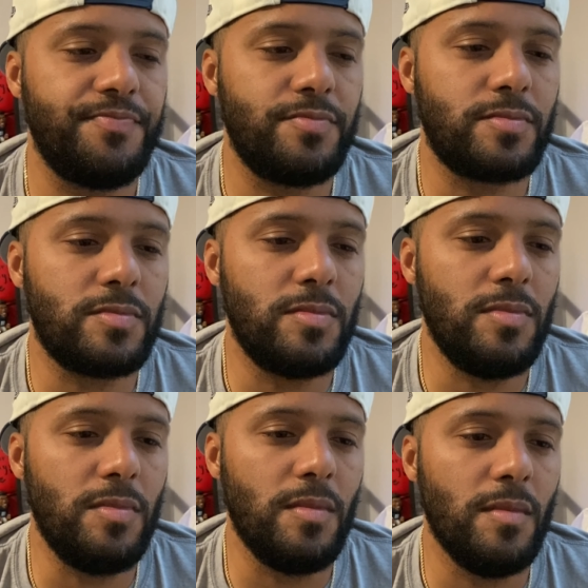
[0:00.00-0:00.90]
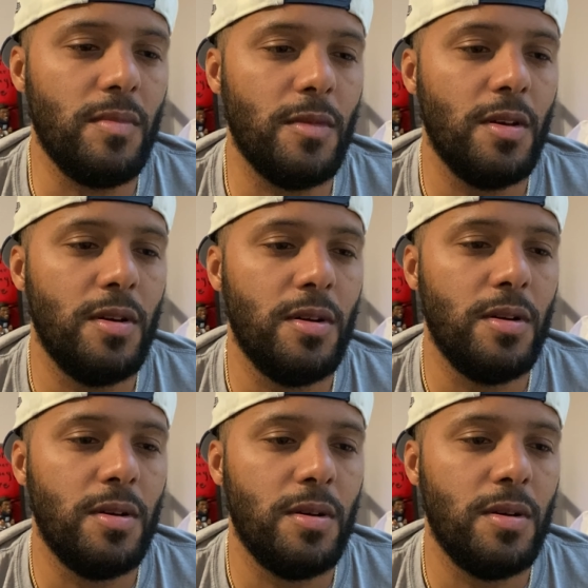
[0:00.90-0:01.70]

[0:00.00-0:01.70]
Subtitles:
[no speech]